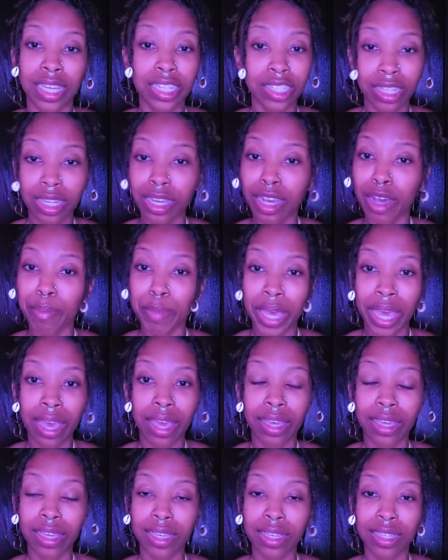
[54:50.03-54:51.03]
That shit come
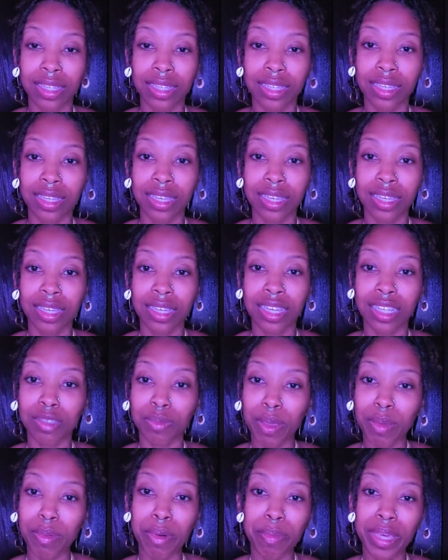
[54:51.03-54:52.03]
back.
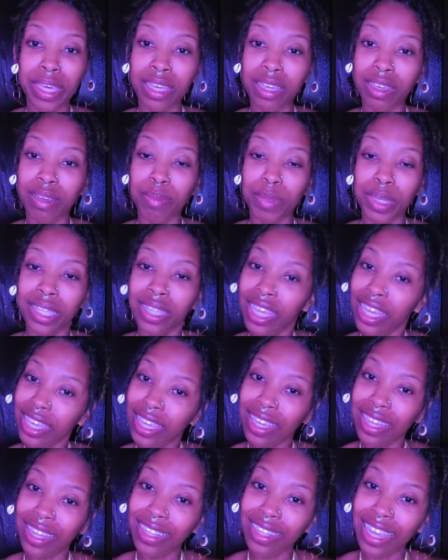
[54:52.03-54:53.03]
Because people be
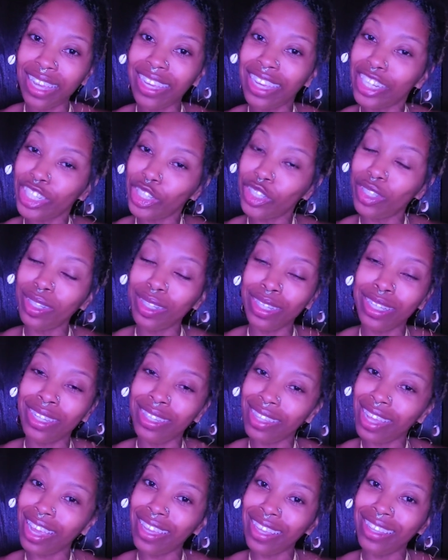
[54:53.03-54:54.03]
thinking they
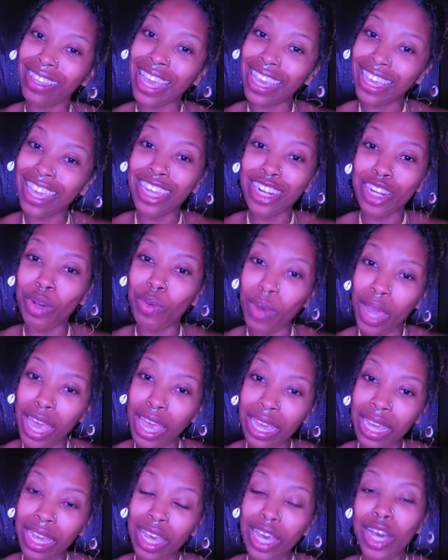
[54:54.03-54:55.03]
getting
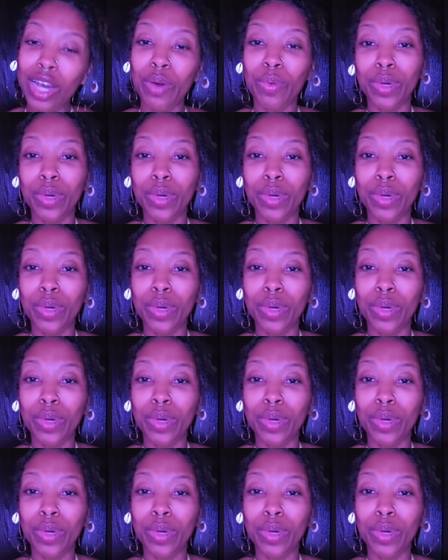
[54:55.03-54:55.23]
away